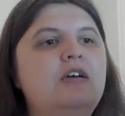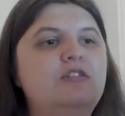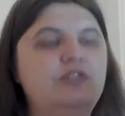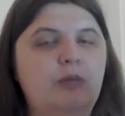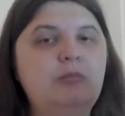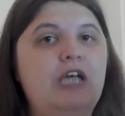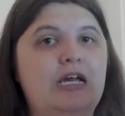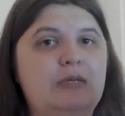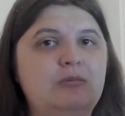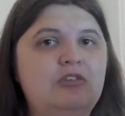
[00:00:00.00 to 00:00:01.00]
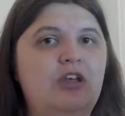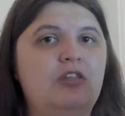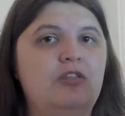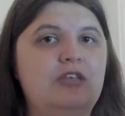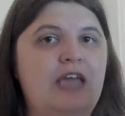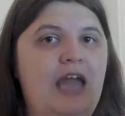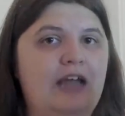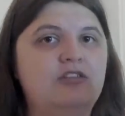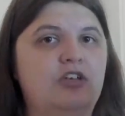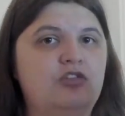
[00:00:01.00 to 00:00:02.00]
Sometimes the
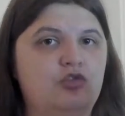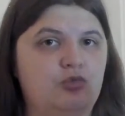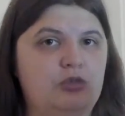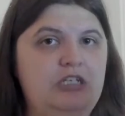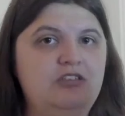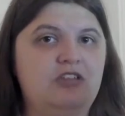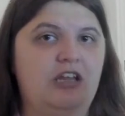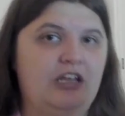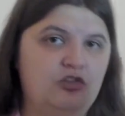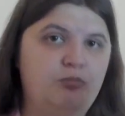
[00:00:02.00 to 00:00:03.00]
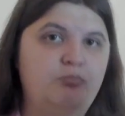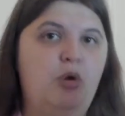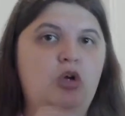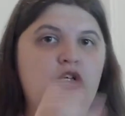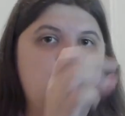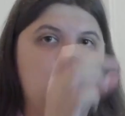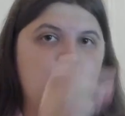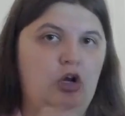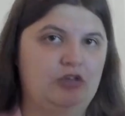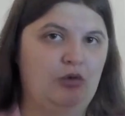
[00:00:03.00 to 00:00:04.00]
excess grease that gets pushed
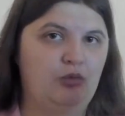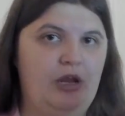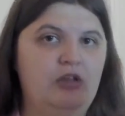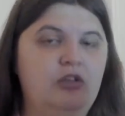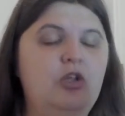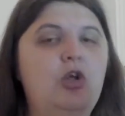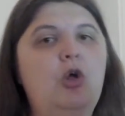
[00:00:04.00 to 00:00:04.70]
along that rail